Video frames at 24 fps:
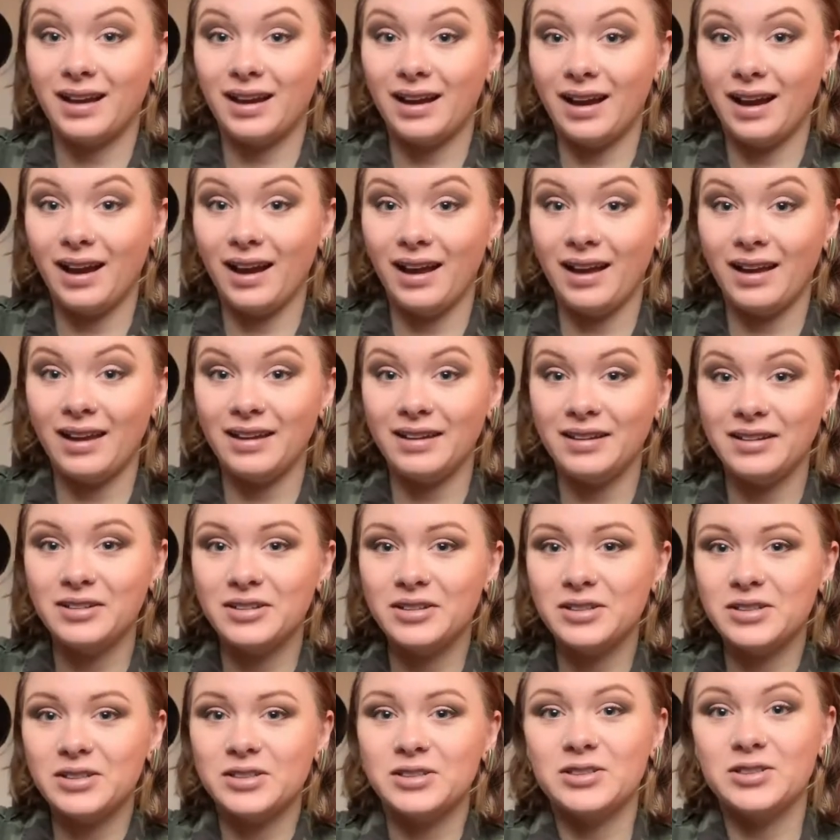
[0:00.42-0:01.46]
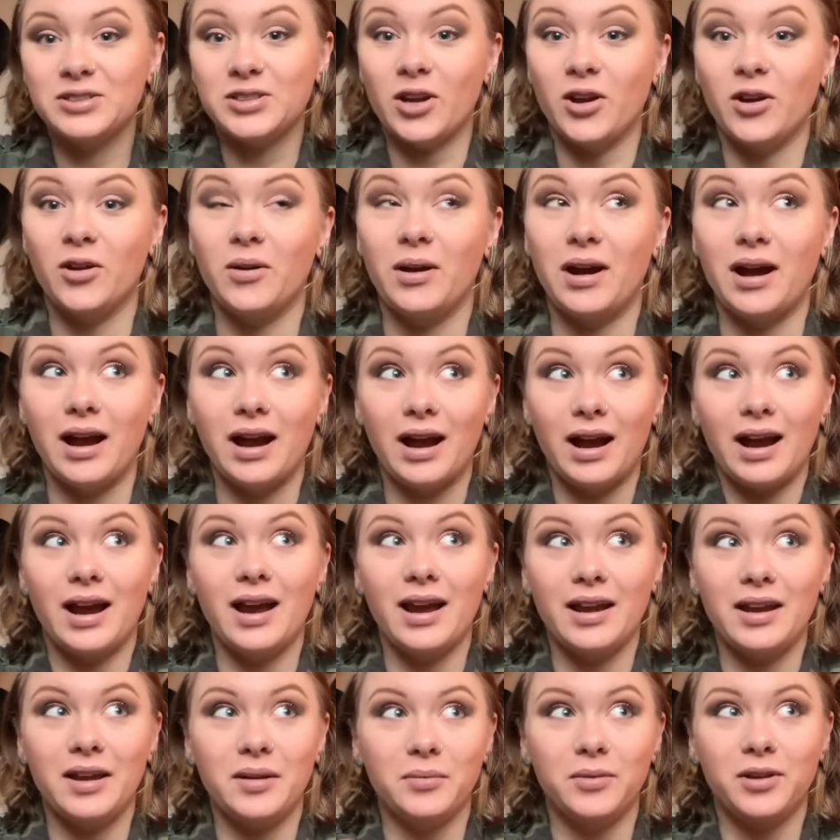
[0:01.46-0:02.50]
Hi. So
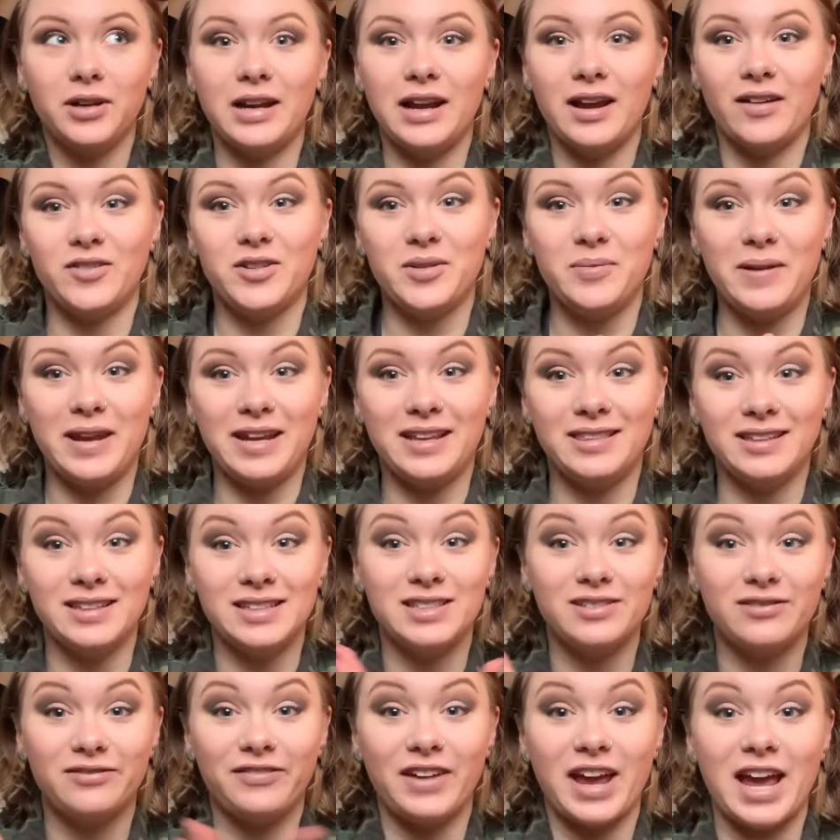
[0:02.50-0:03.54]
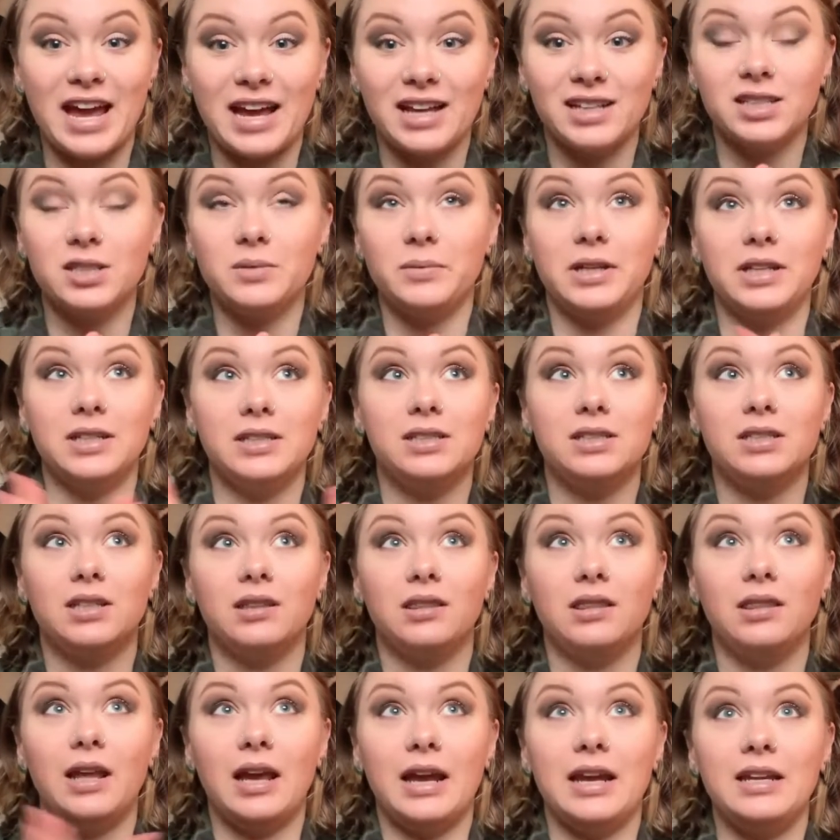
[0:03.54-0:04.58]
I am gonna have to make this fast because the
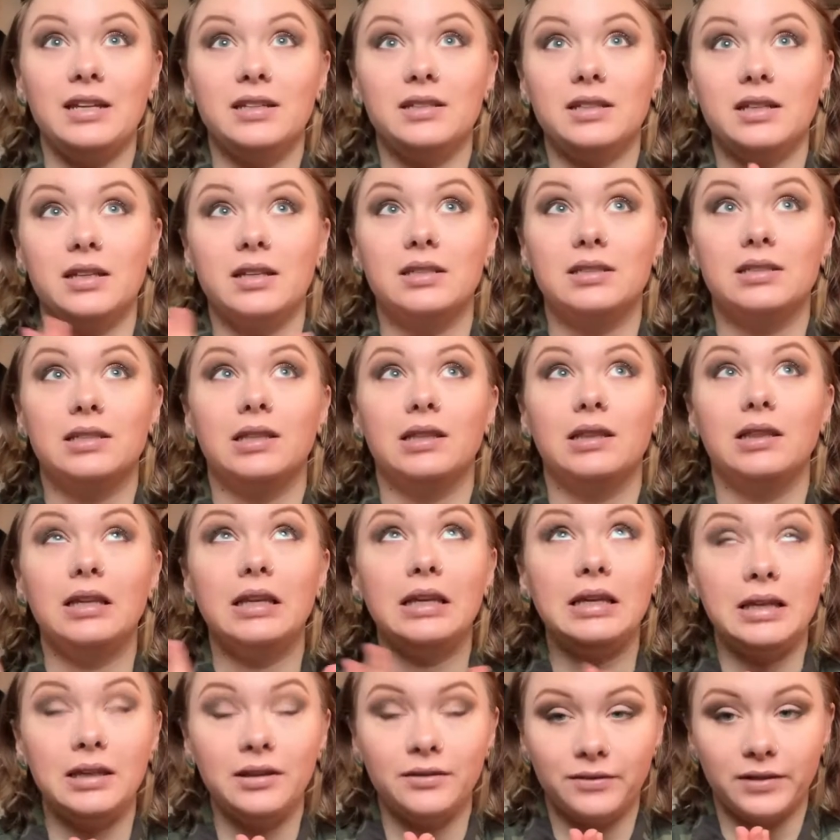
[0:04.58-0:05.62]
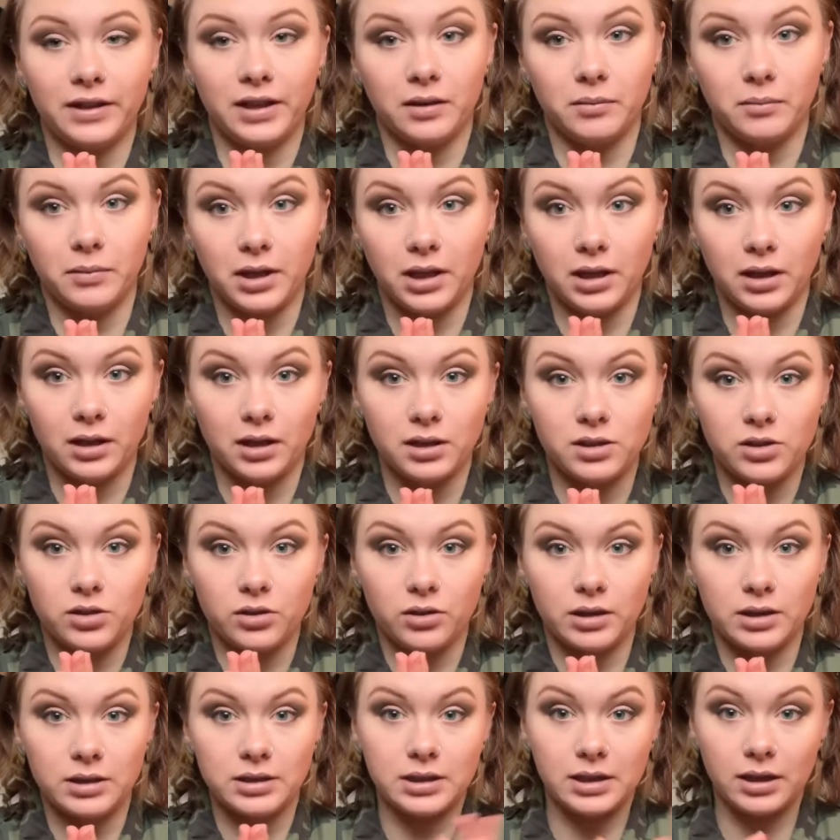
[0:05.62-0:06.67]
light is leaving me. As you
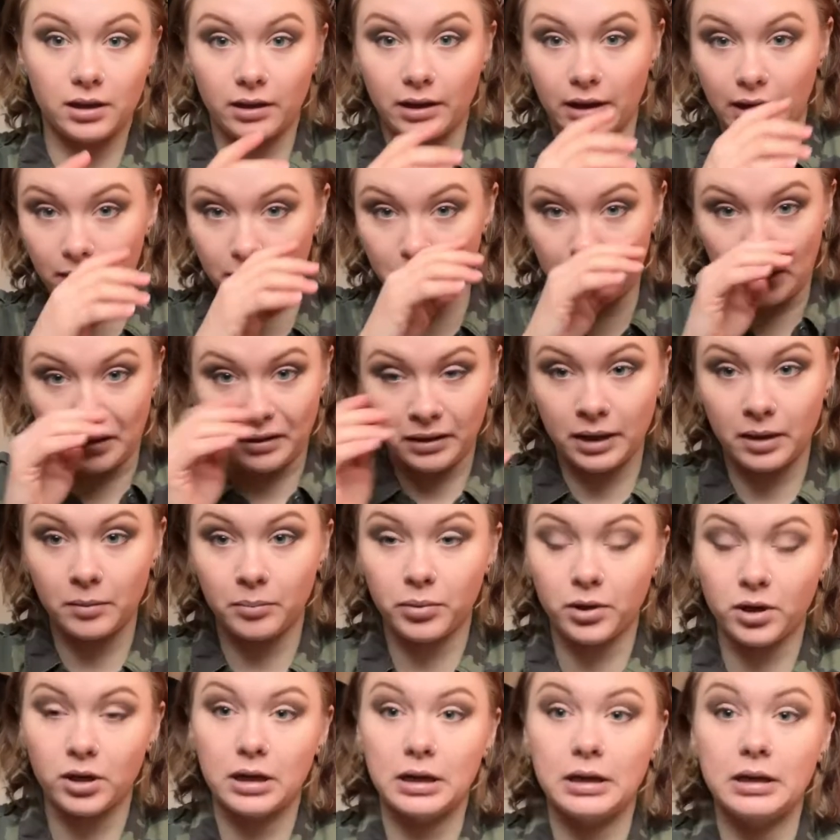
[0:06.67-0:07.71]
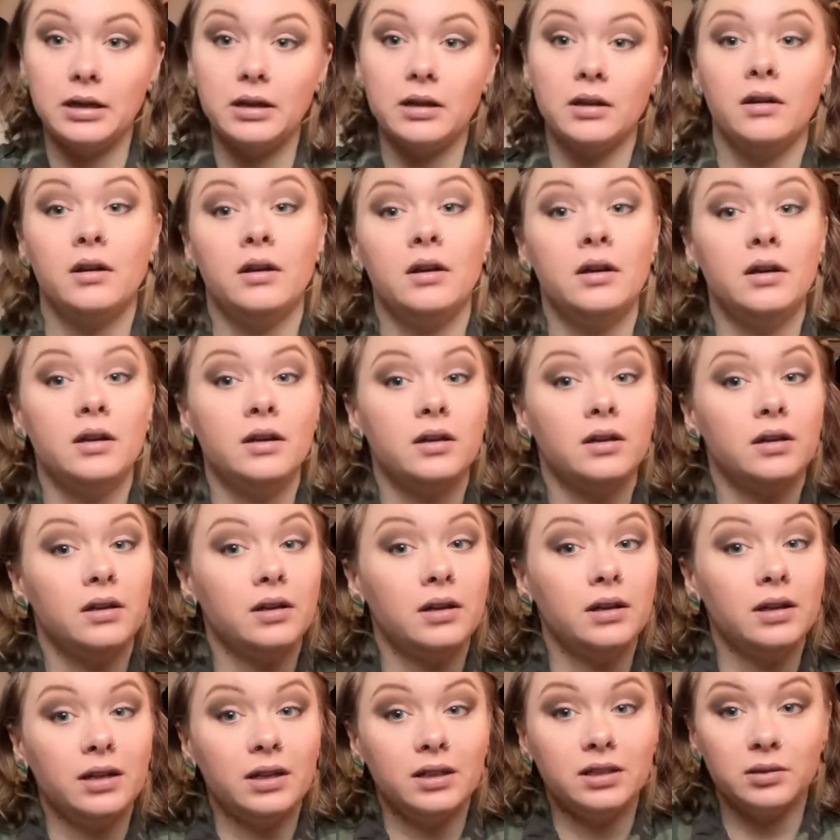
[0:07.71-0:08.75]
can tell, I have my lamp on.
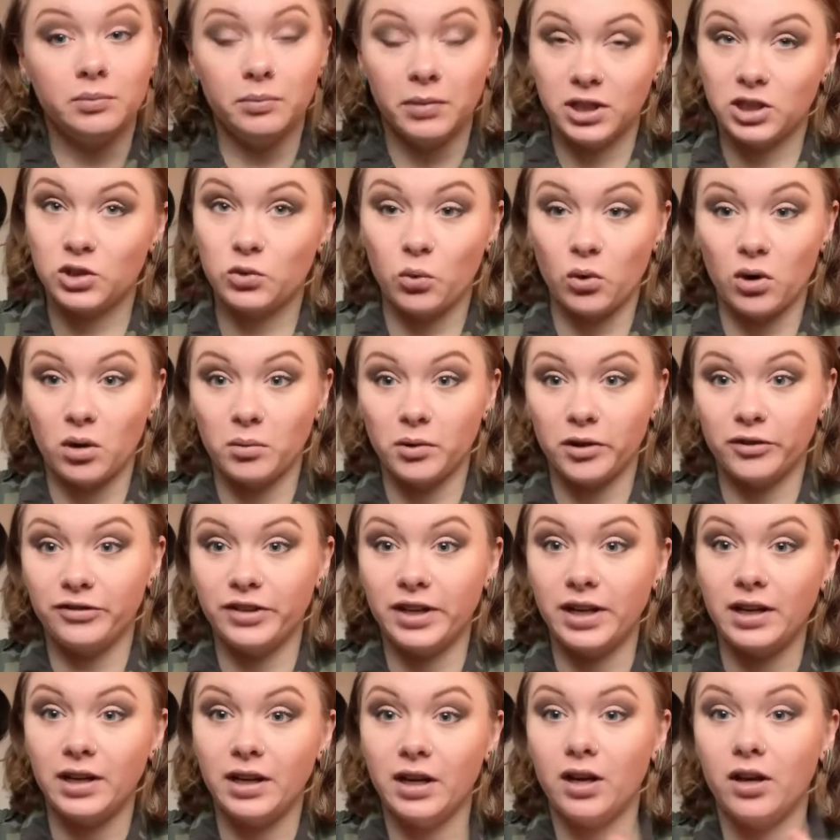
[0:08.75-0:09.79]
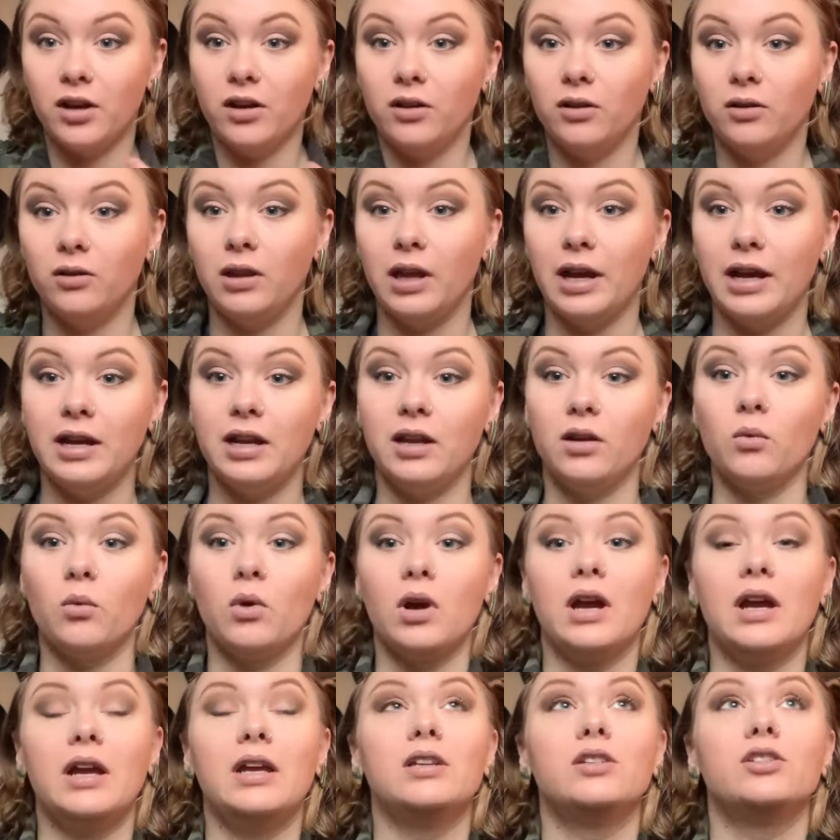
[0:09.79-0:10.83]
It's a much warmer video lighting
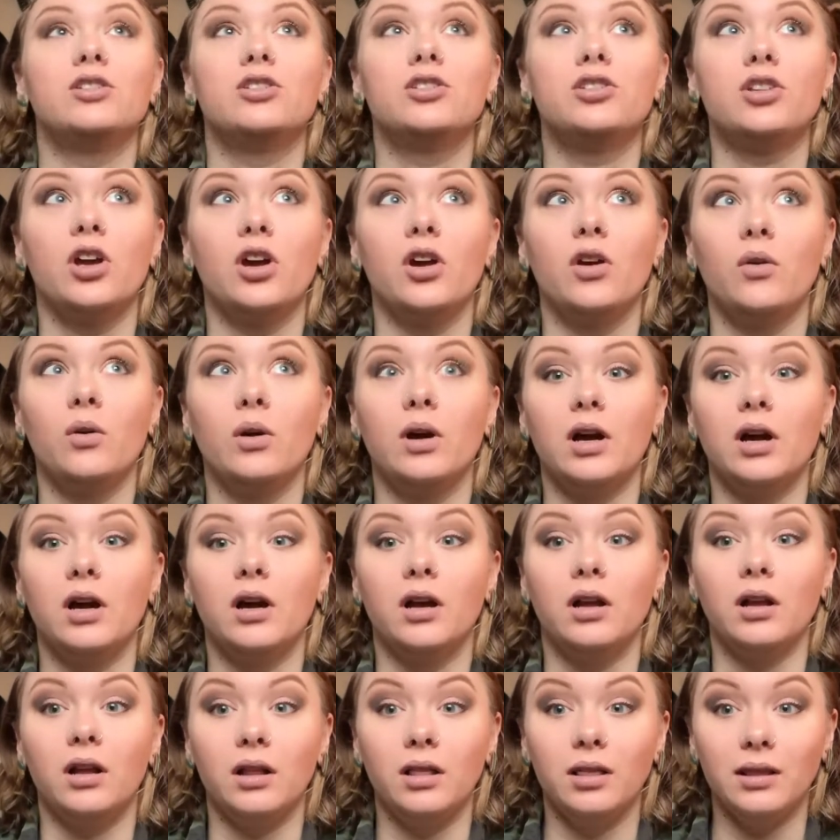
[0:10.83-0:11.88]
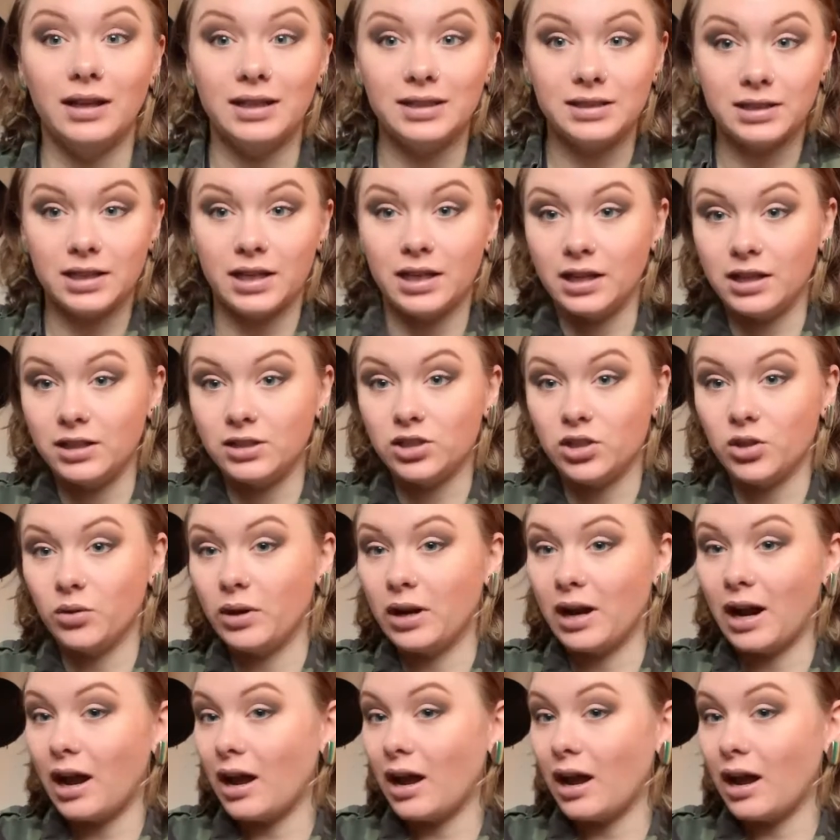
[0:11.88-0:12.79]
wise, so let's get into it.